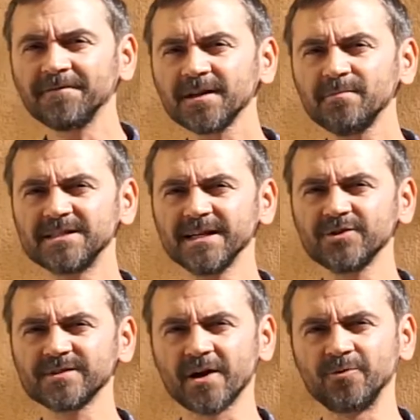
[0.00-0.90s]
After
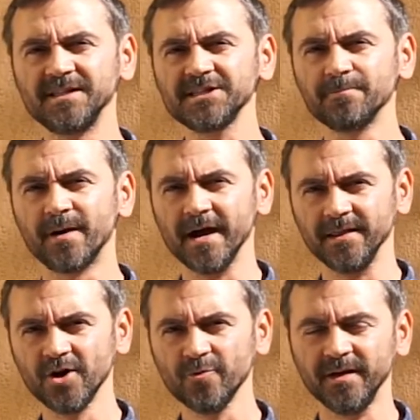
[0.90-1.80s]
Magento's acquisition by
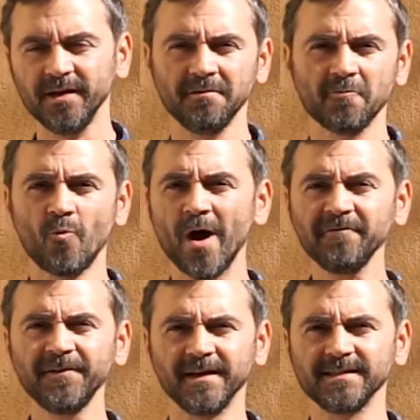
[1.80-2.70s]
Adobe, one
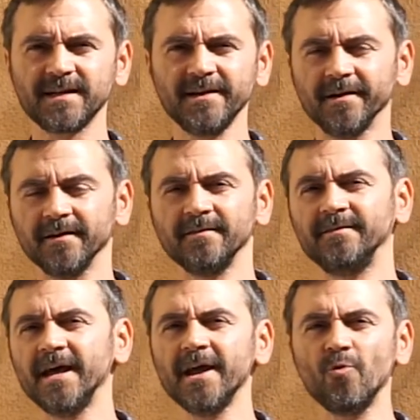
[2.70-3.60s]
thing is clear.
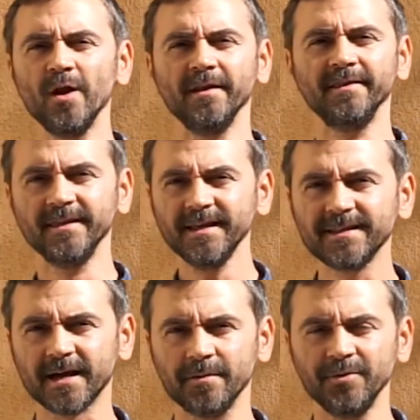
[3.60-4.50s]
They will need
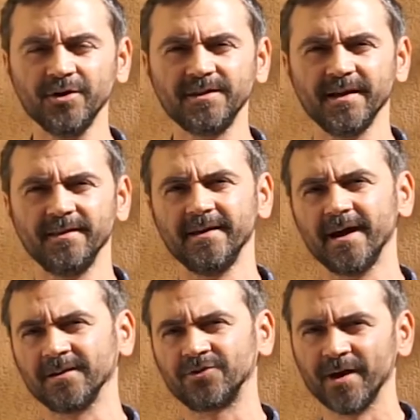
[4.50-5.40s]
the community and they
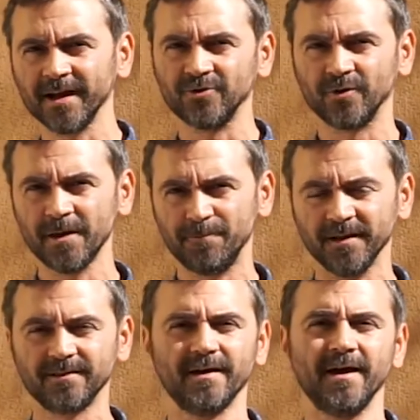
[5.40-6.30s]
are trying to keep
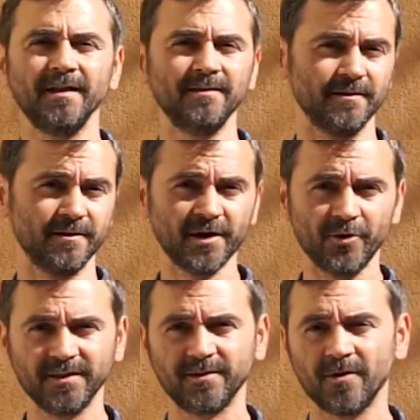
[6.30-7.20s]
it and grow
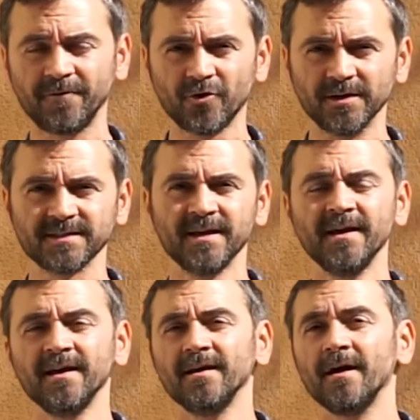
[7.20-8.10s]
it, of course.
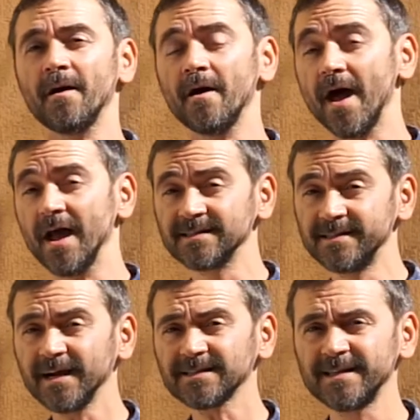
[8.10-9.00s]
As
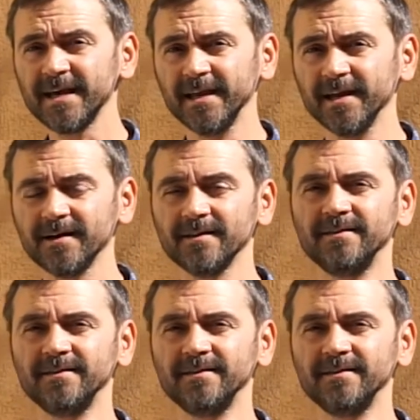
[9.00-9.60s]
they're stating,